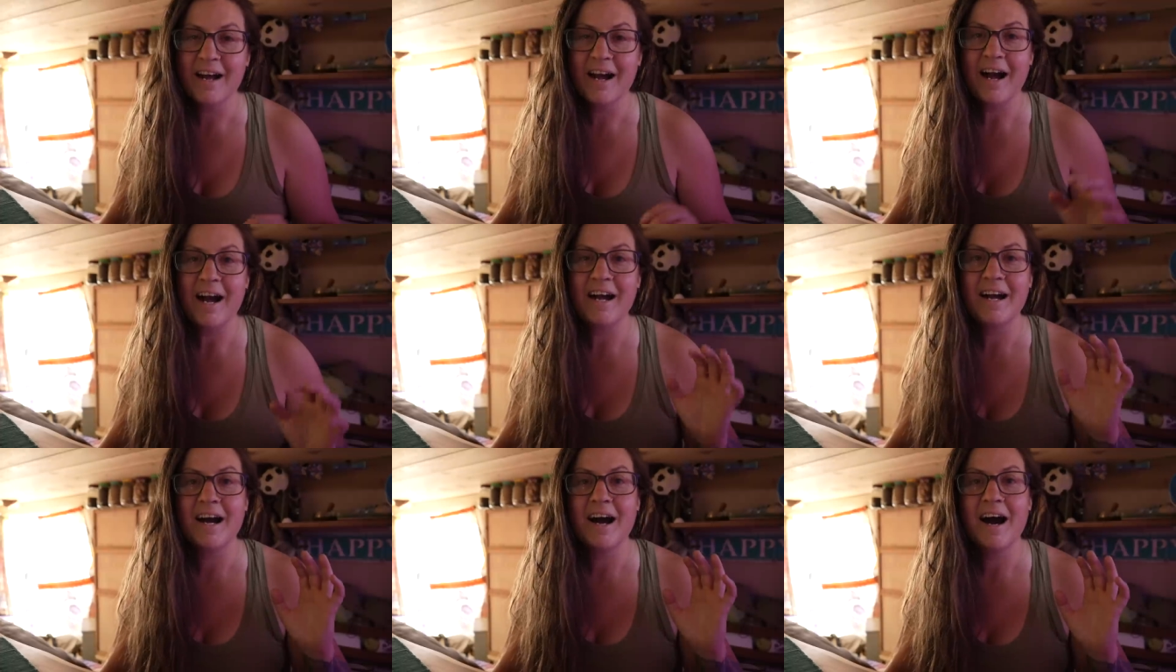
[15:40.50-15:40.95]

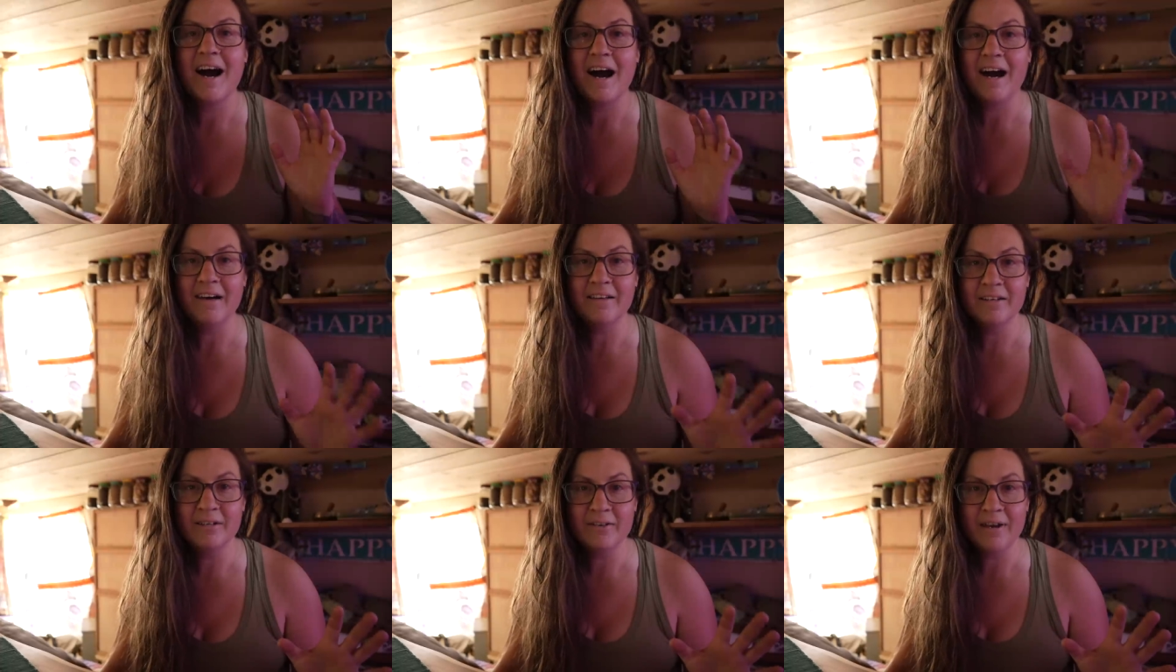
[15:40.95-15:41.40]
I
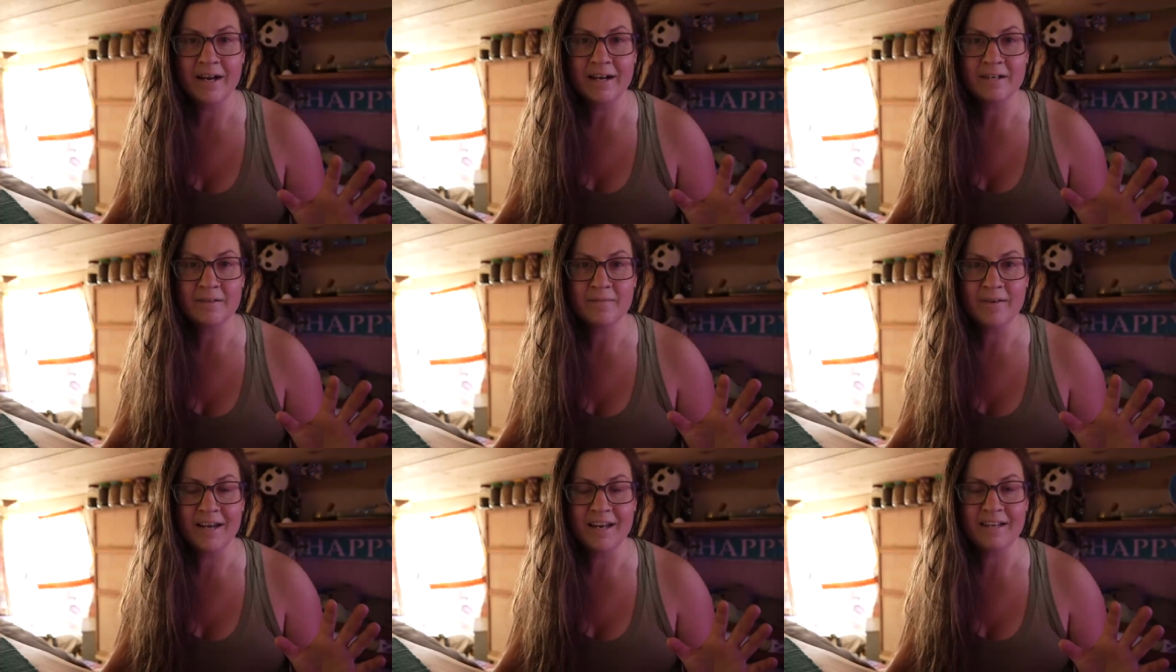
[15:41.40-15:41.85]
highly
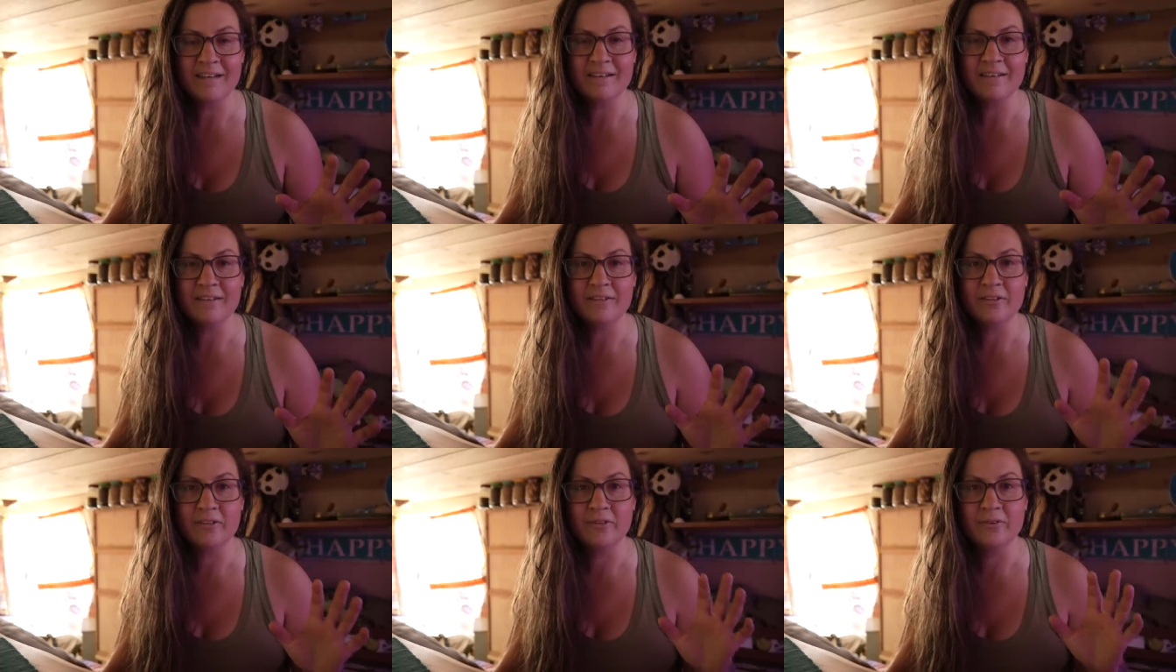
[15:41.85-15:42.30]

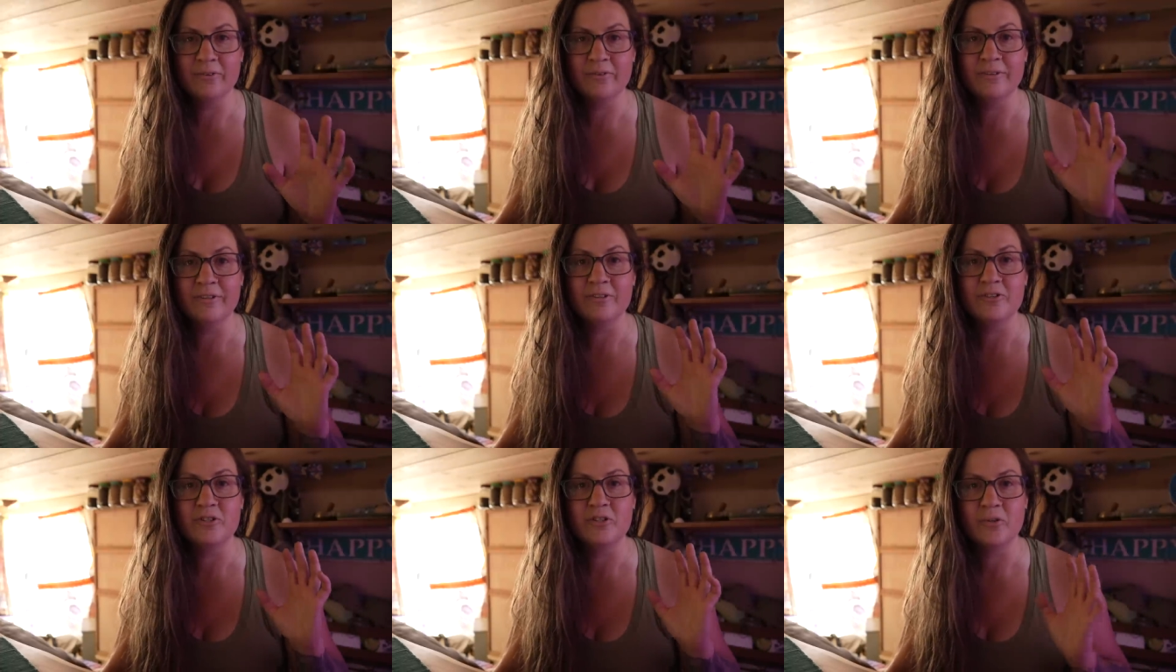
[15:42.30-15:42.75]
recommend
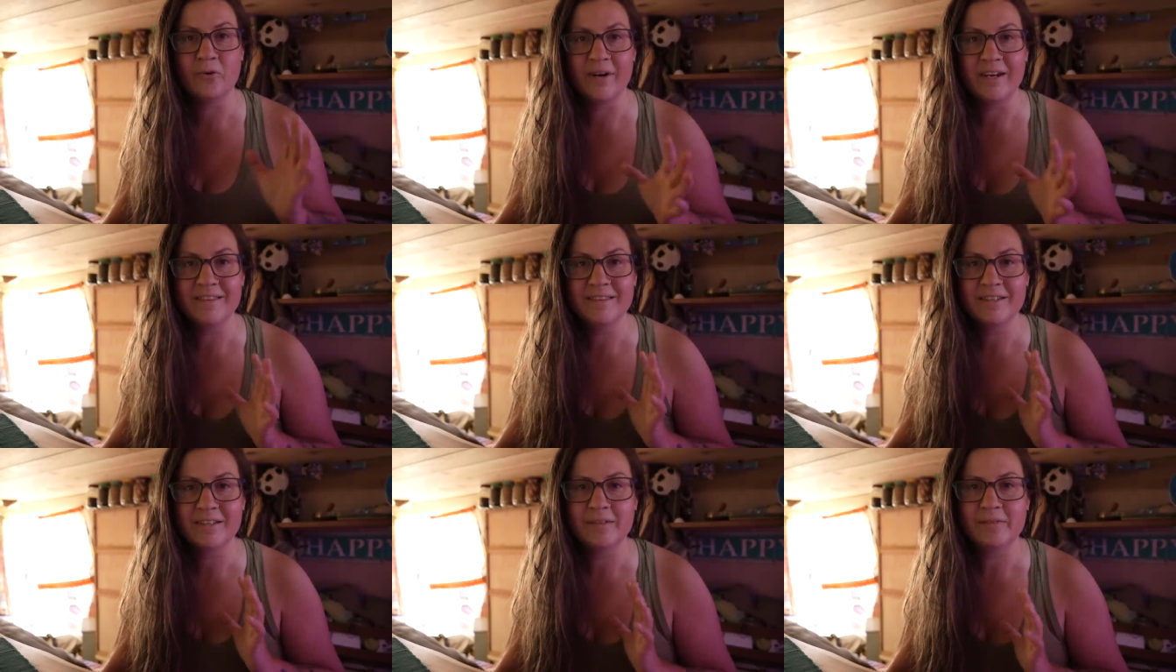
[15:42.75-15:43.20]
you
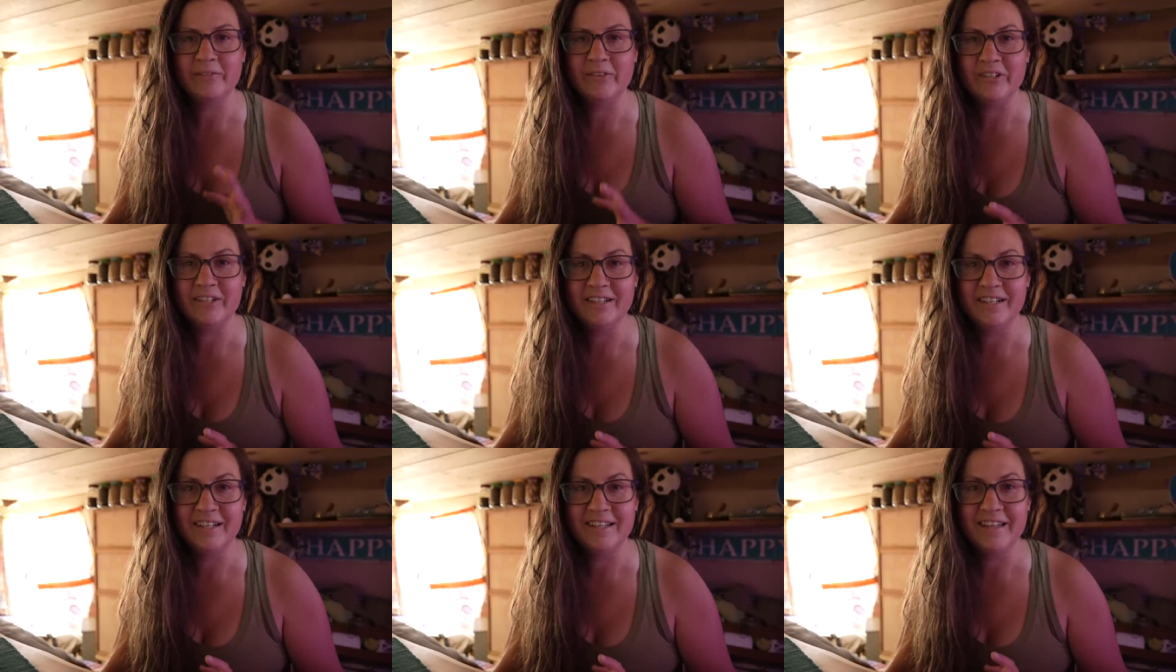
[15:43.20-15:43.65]
join the
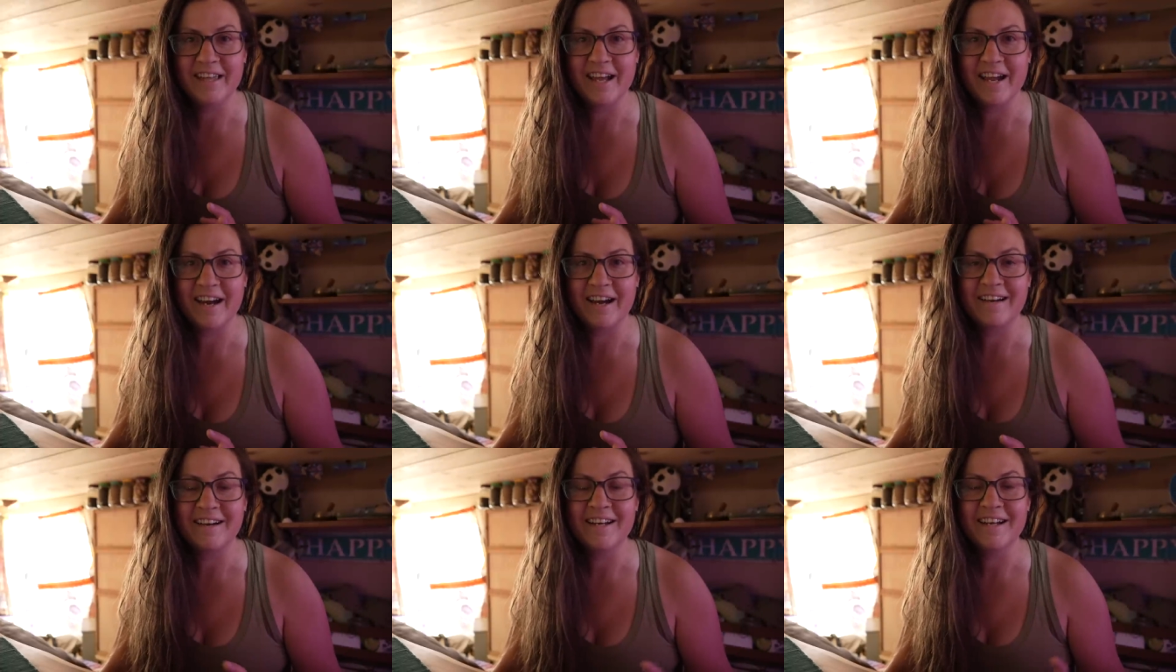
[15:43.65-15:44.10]
community
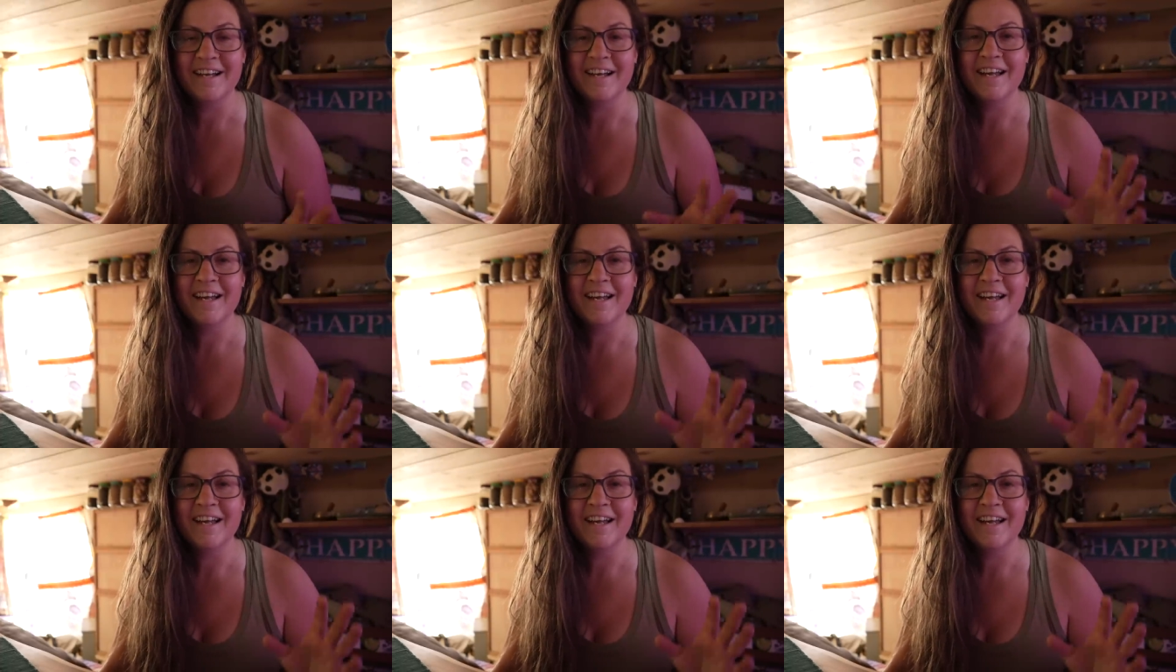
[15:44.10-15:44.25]
there